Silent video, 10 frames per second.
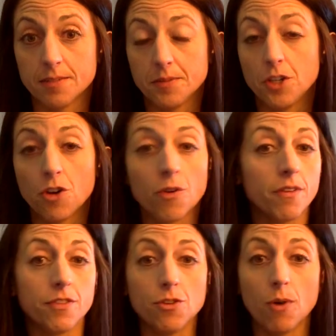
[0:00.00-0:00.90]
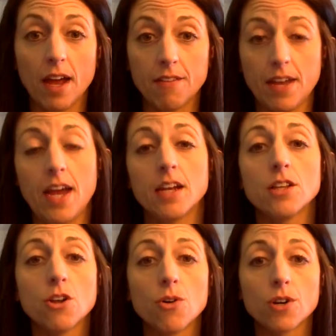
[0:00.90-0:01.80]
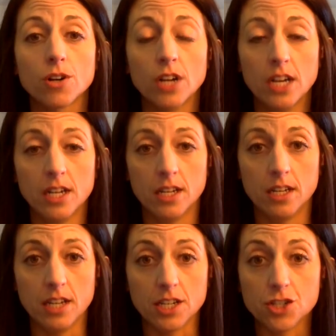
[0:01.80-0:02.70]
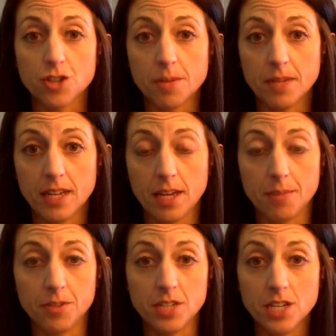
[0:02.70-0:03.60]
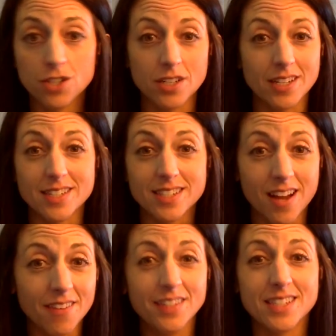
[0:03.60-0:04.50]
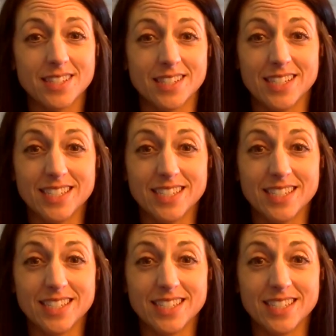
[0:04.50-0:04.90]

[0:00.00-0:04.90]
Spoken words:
If you have had a lower extremity amputation, it's obviously